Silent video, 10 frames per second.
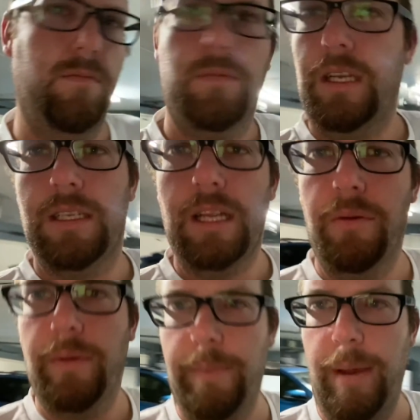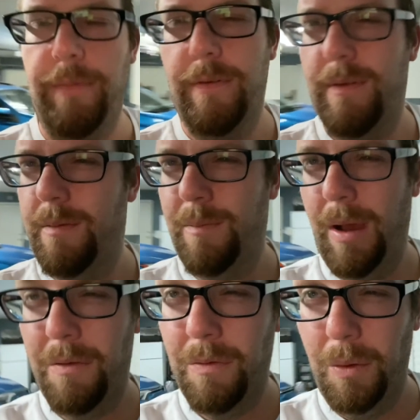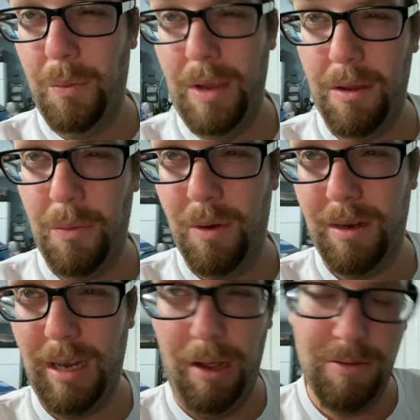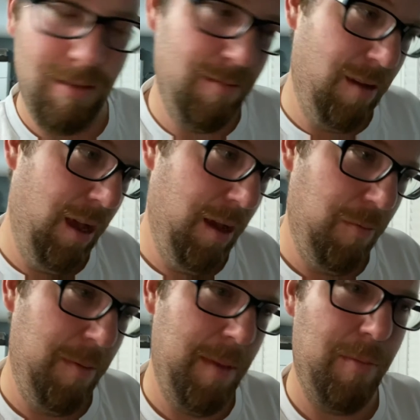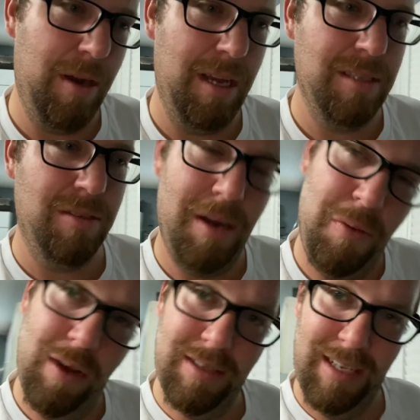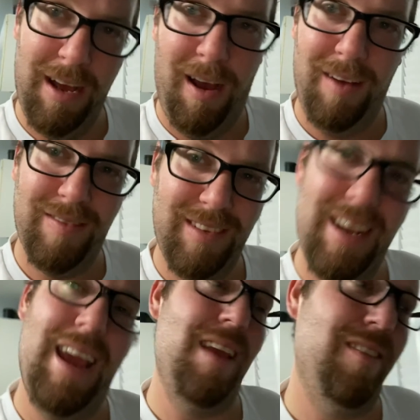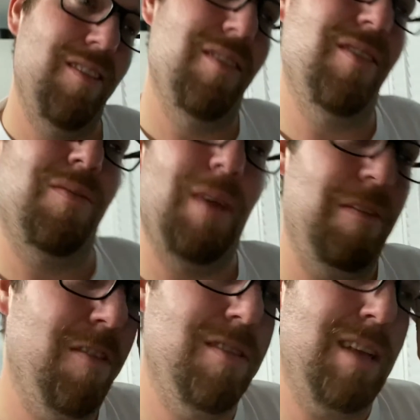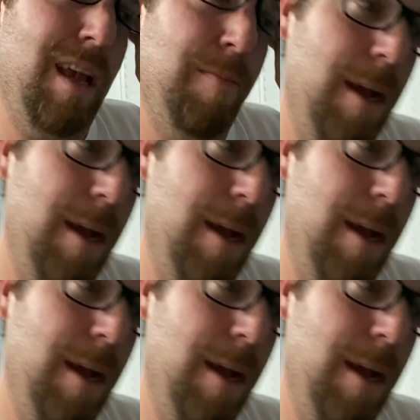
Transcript: continuing with my my full week of workouts. Um, remember, yesterday was an off day, so this is my first day I'm